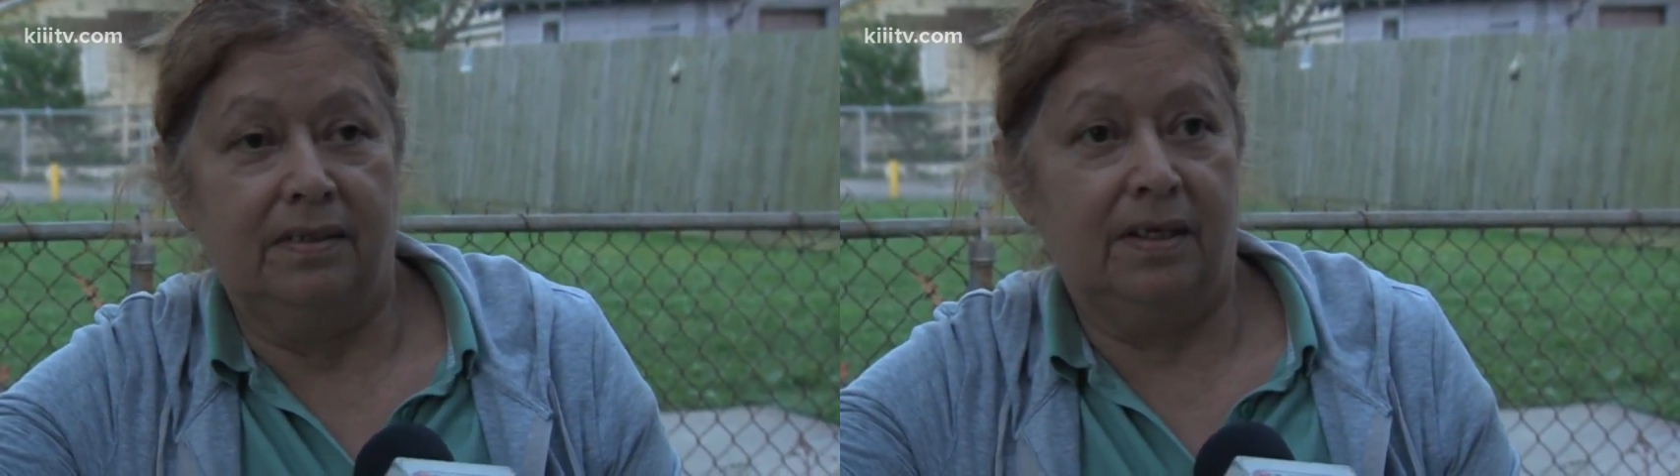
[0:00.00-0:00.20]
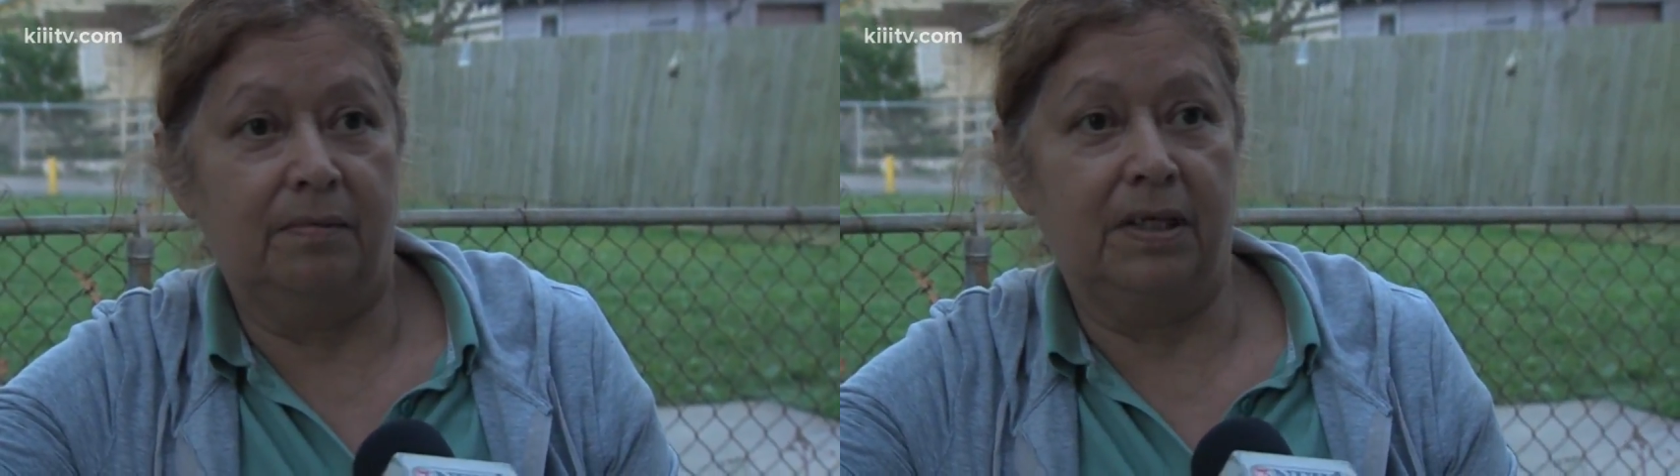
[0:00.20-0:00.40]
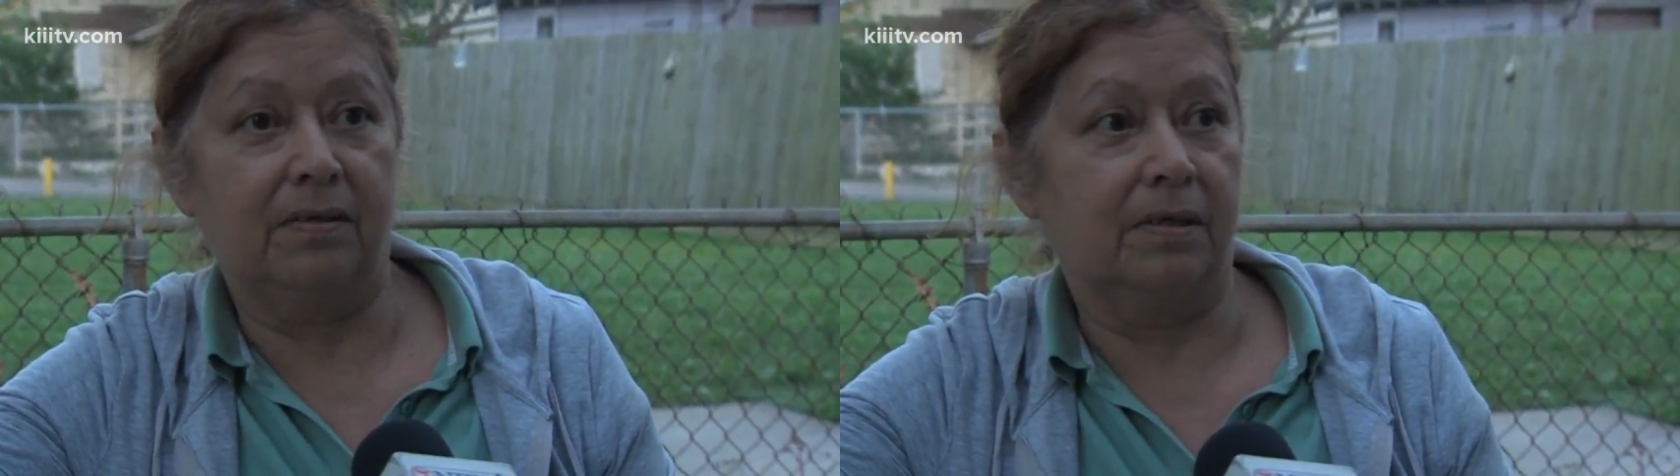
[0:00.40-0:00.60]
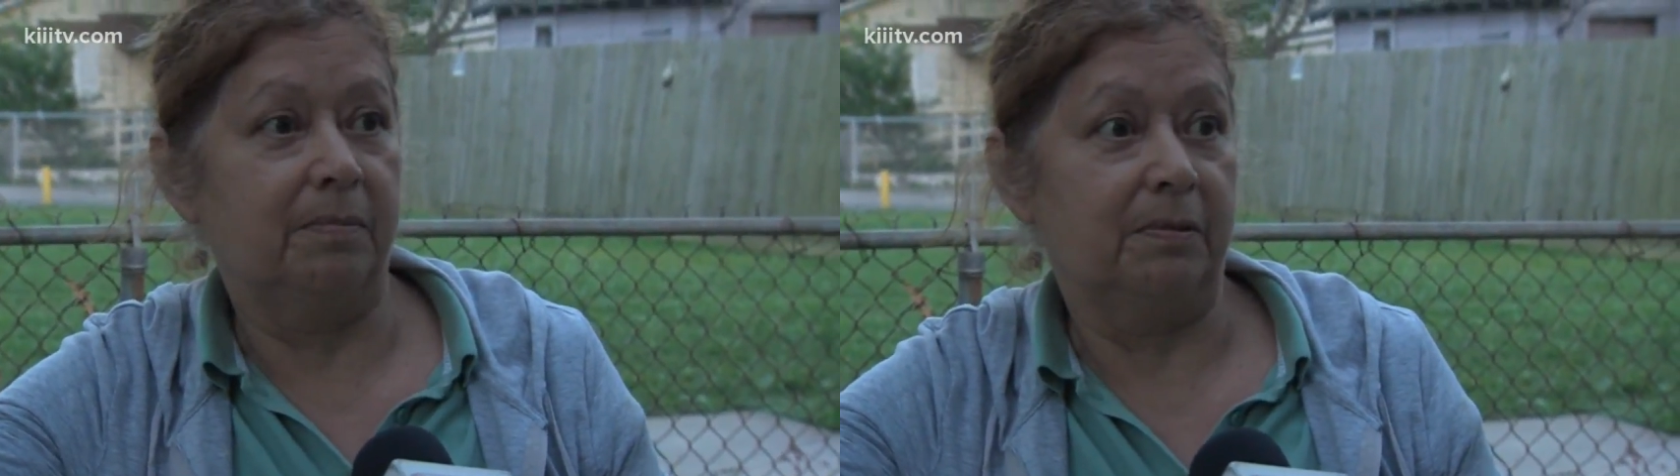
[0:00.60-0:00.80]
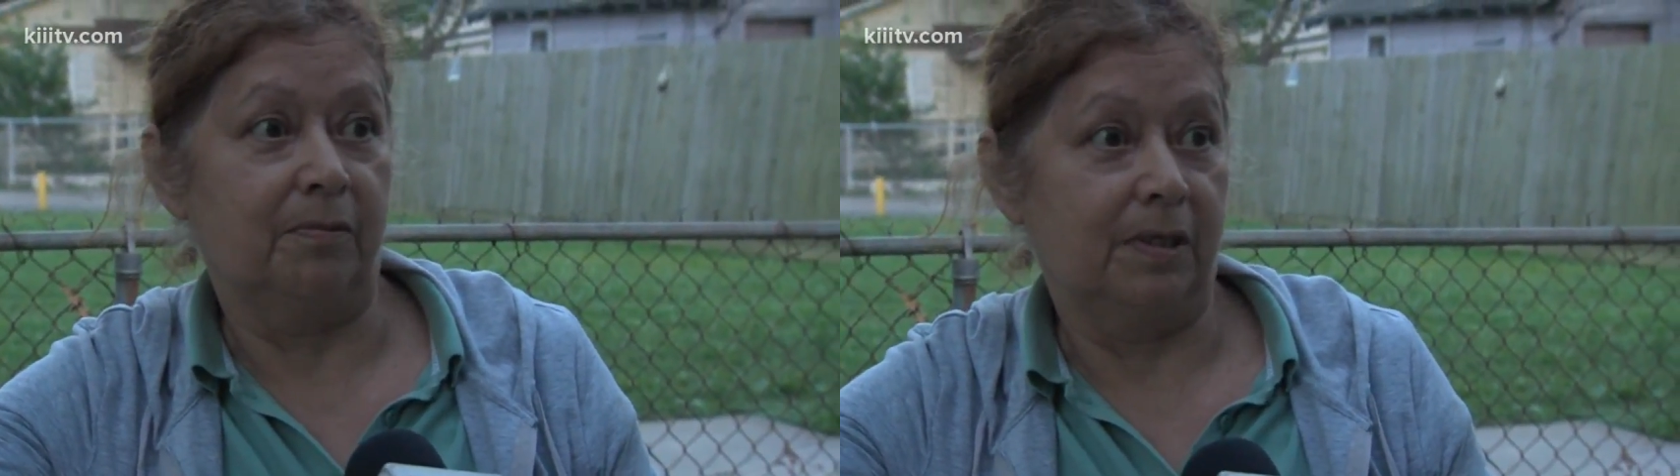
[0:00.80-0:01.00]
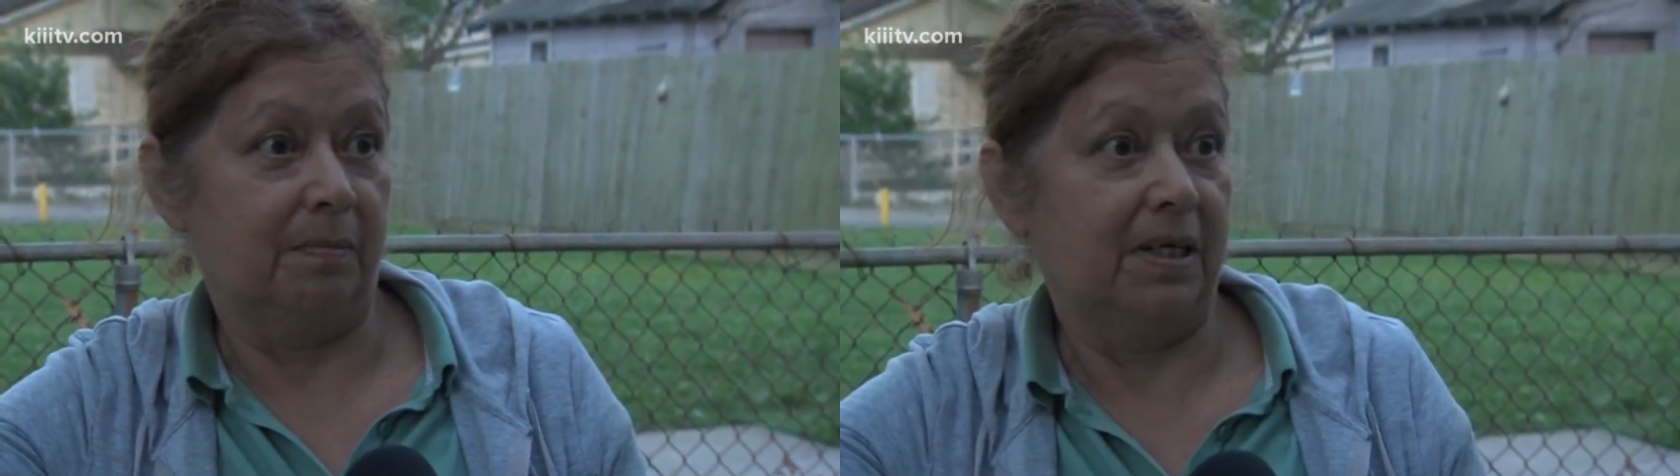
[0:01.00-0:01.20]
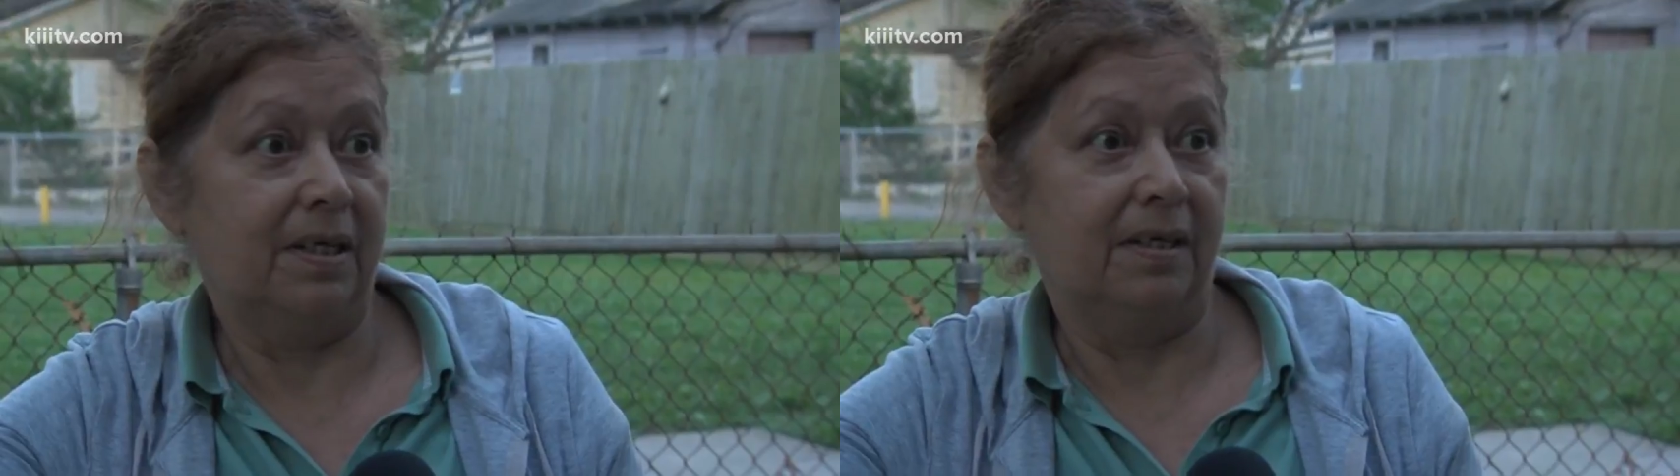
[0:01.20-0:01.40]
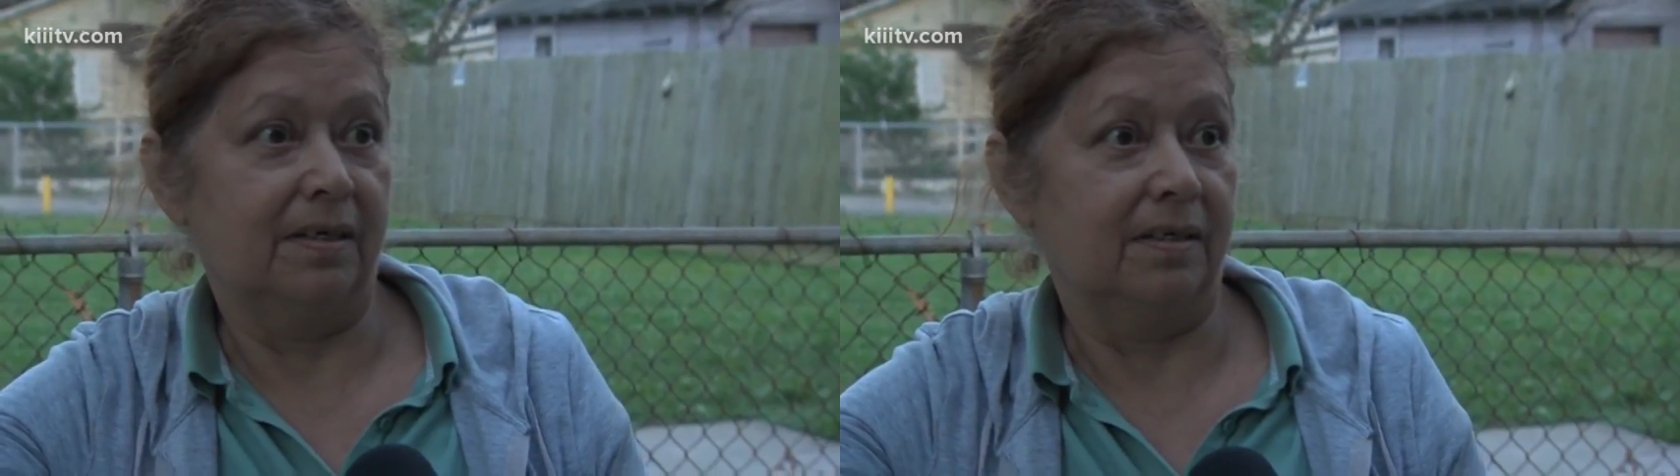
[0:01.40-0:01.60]
I mean, it could have been one of my
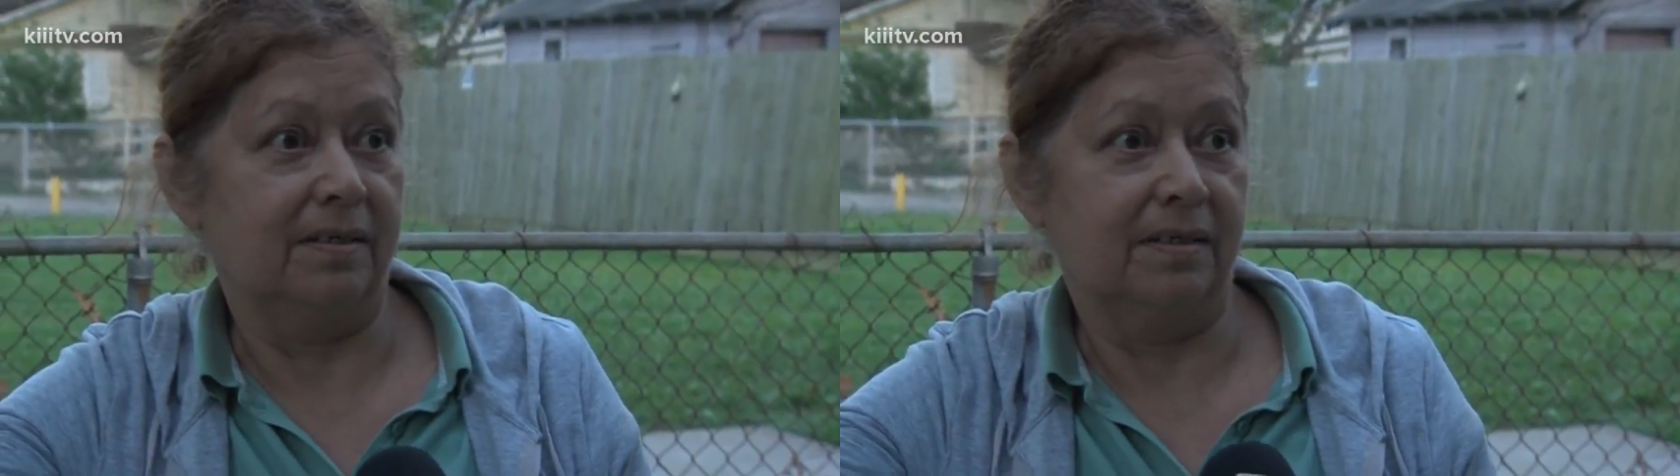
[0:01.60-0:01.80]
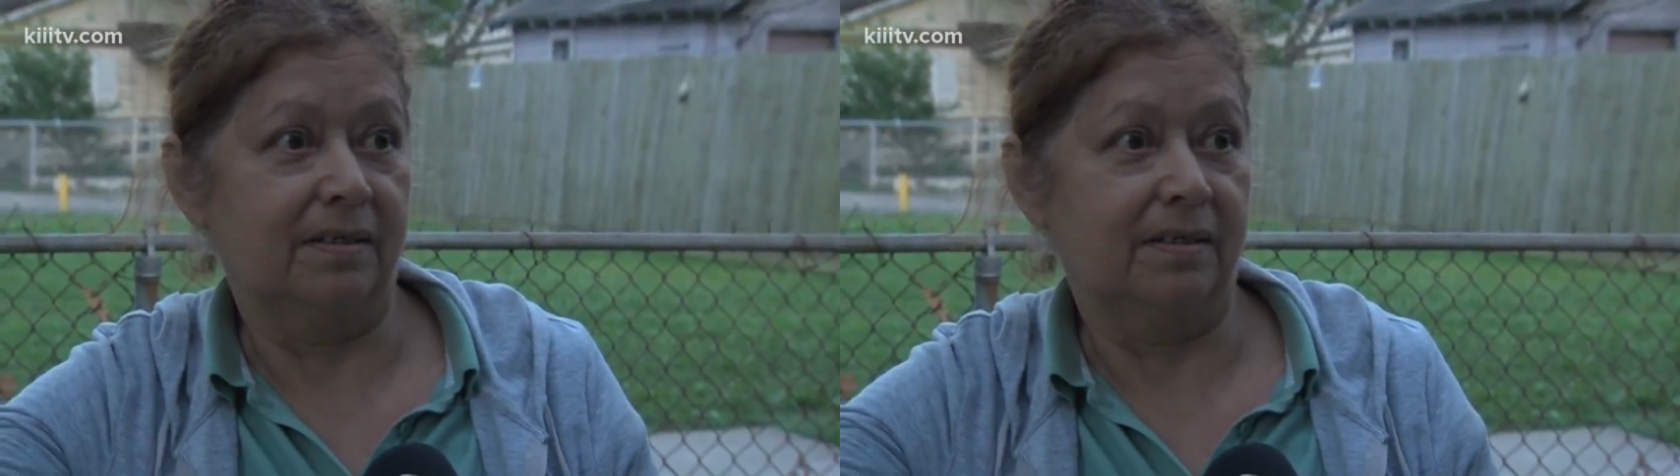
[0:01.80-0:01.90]
kids.